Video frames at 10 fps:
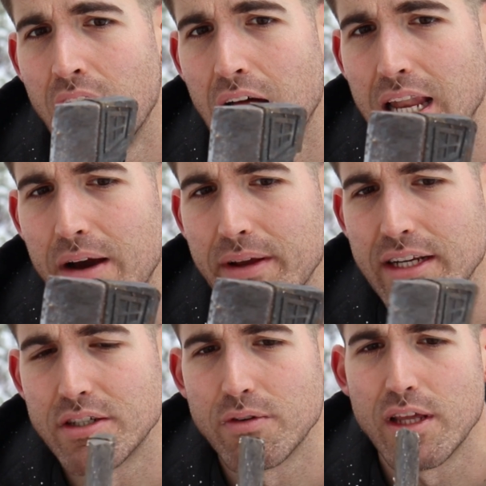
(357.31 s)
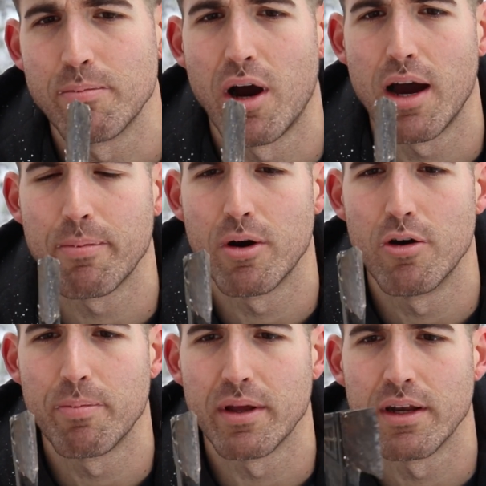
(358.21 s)
allowing it to really pop
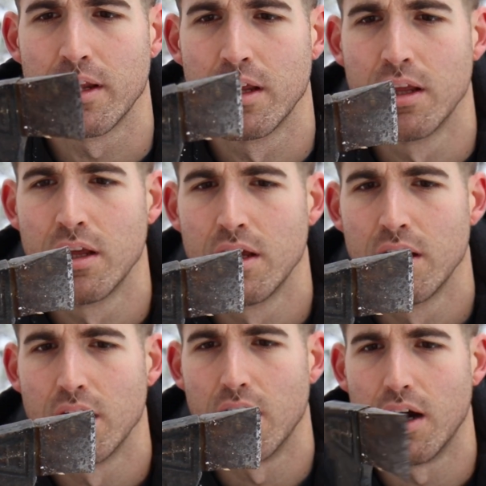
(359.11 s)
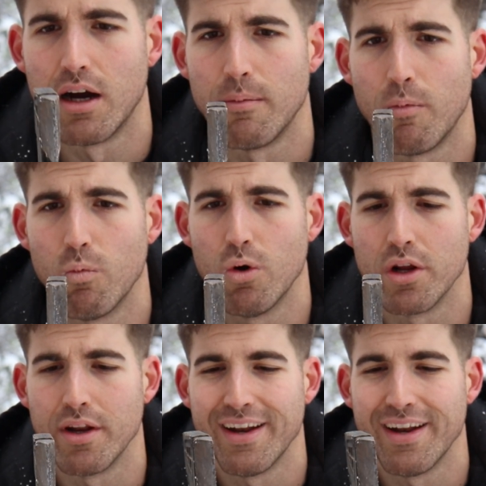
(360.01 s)
open wood.